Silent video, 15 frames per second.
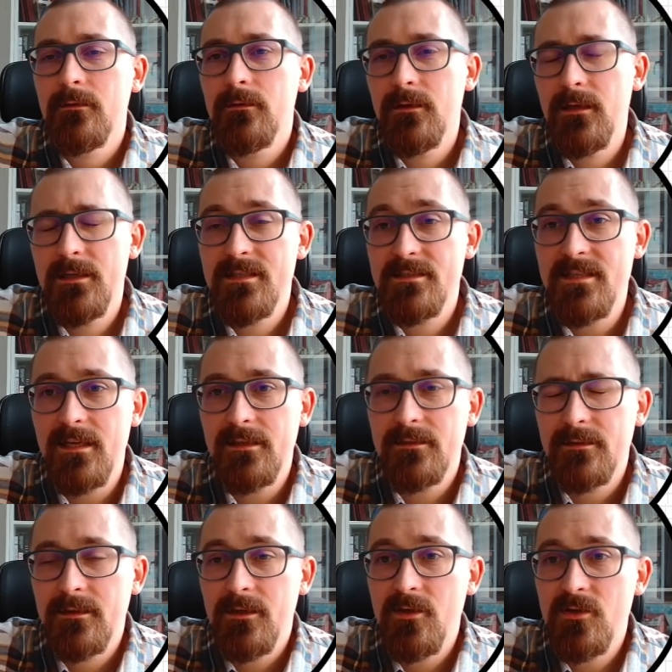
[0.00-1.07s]
I said,
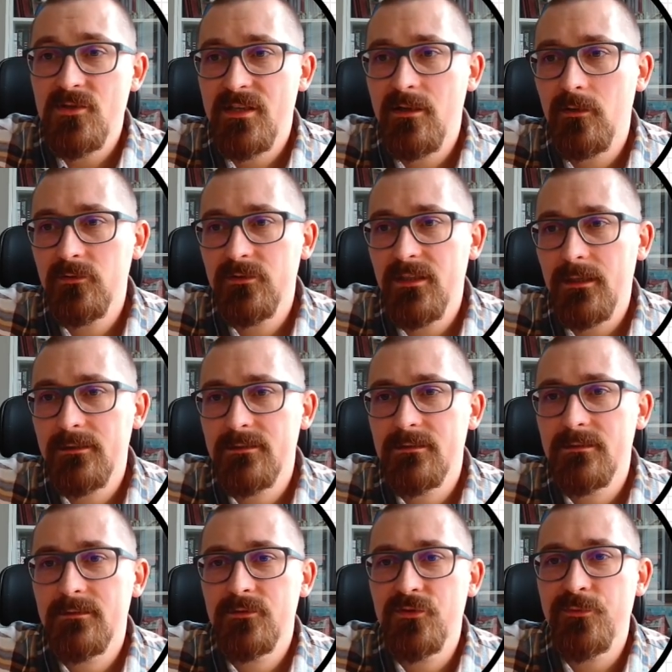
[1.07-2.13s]
here's the contact
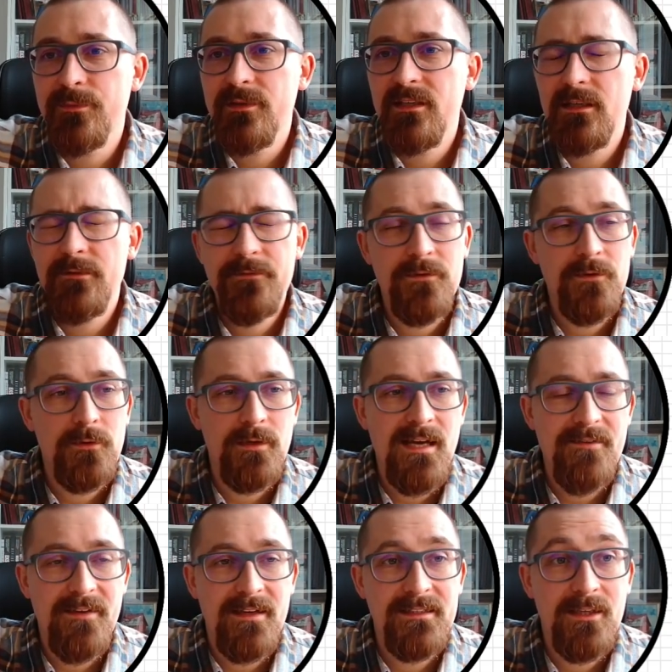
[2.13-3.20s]
to me if you
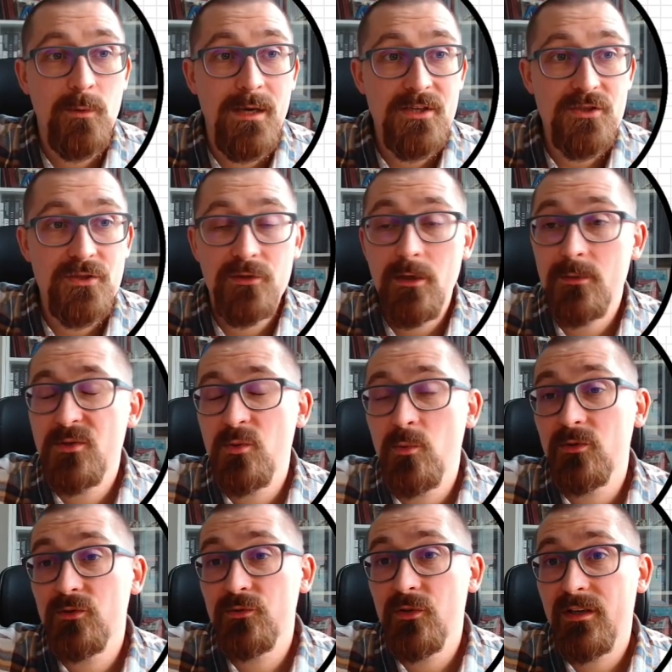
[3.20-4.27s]
have any question, doubts you
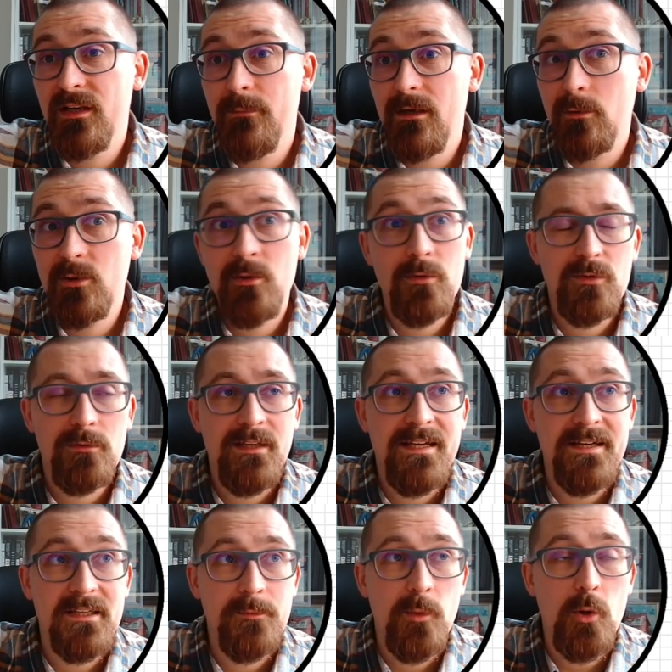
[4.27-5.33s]
want to talk about, you want to
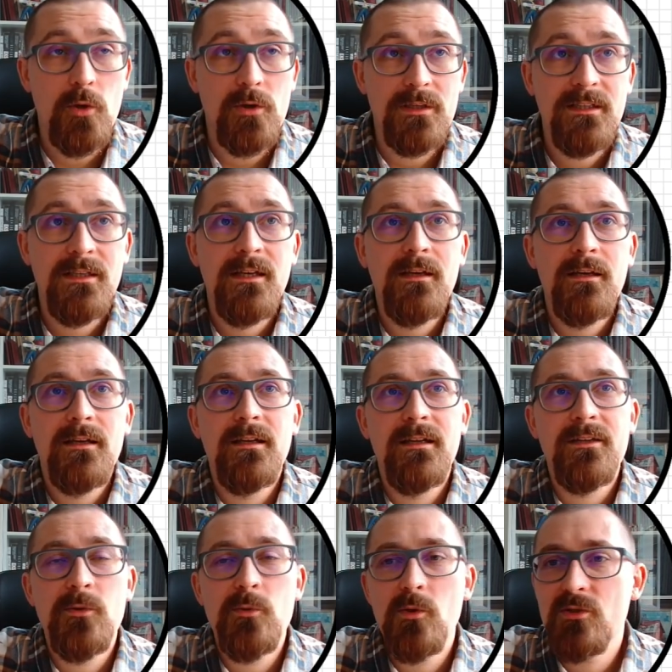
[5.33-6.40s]
learn more,
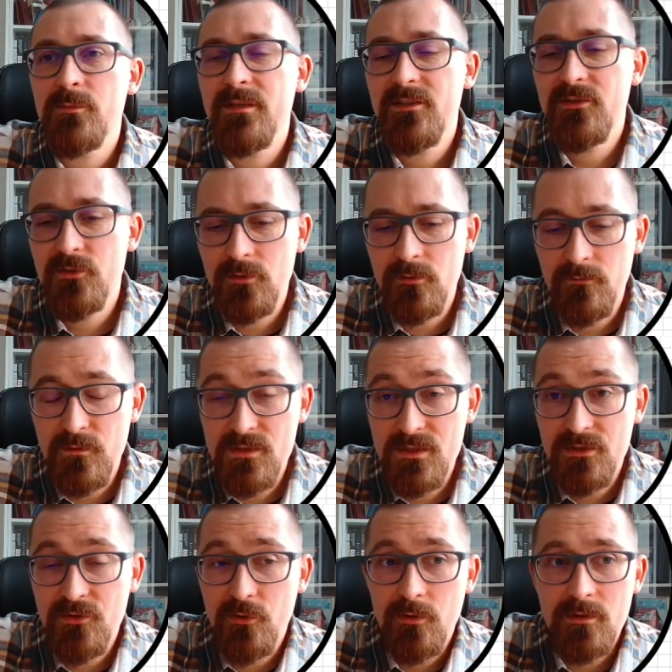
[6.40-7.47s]
you want me to
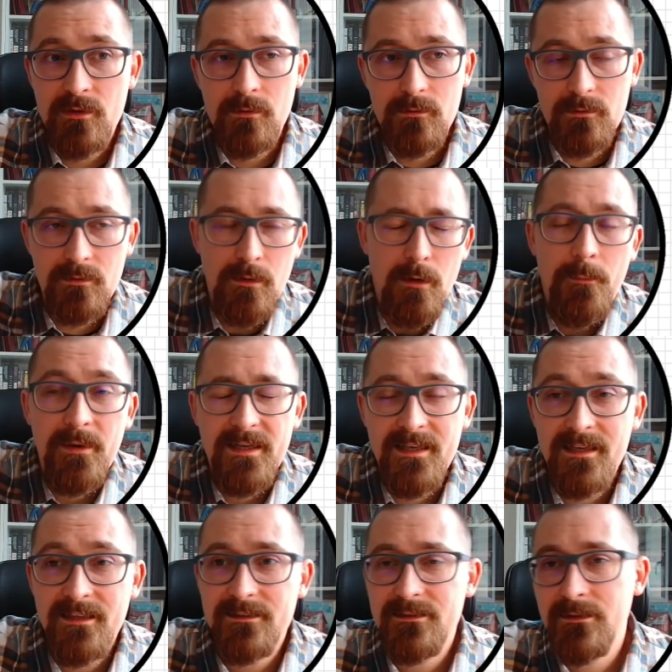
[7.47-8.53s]
visit your company
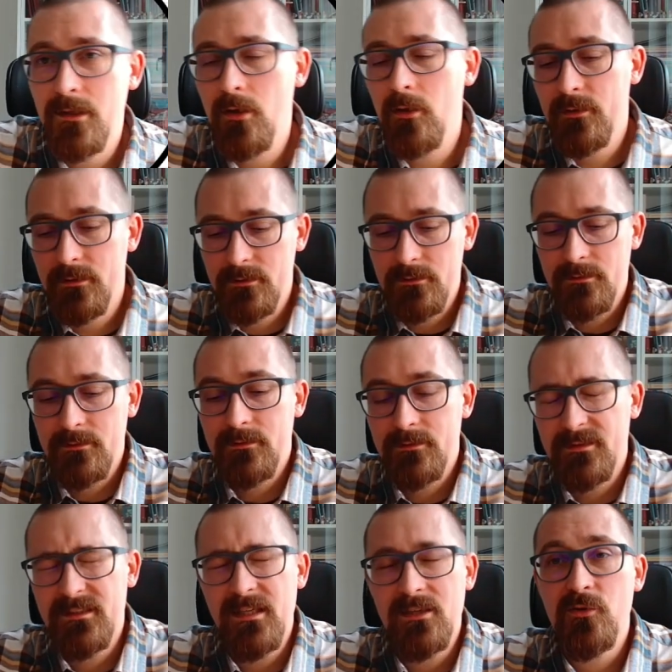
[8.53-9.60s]
and tell
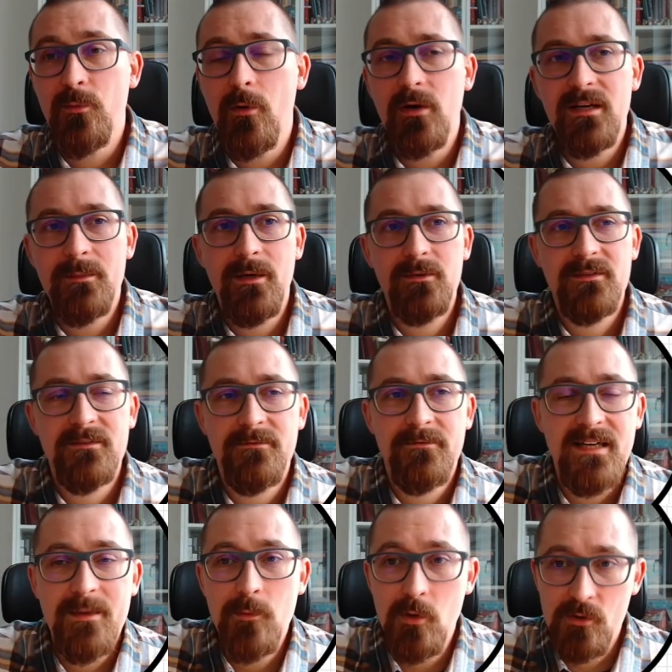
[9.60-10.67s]
you more about
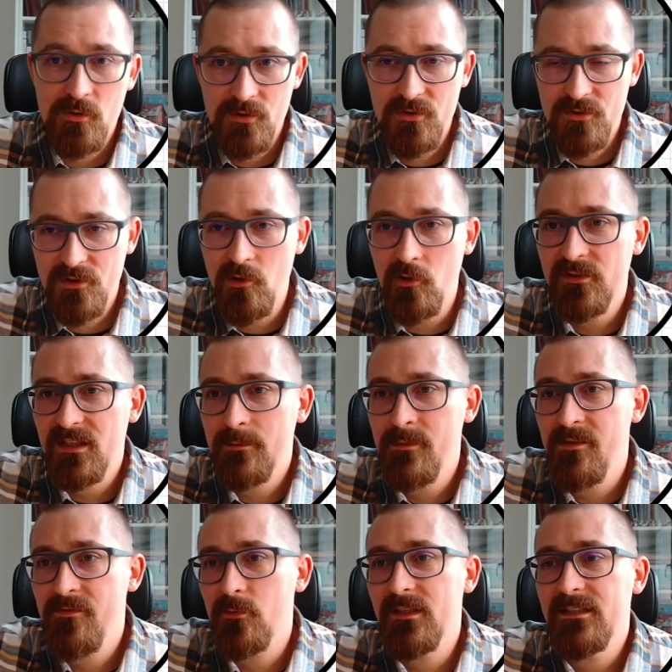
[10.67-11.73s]
framework, just contact
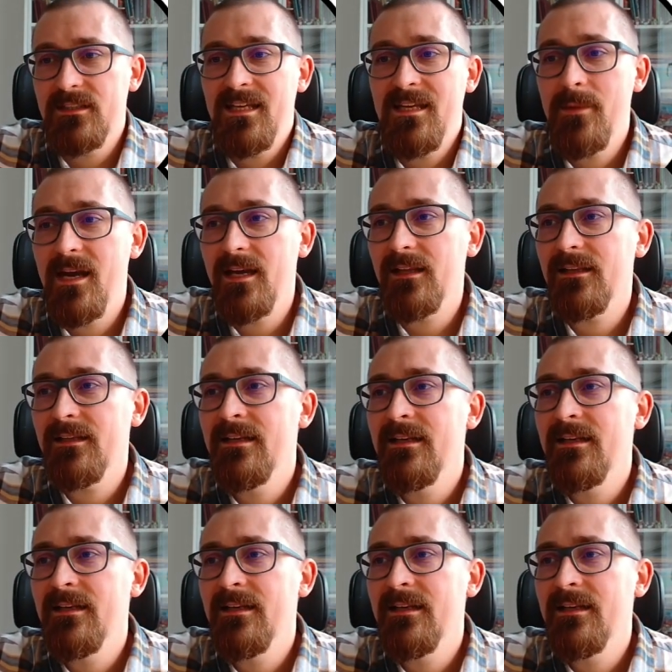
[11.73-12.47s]
me through that email.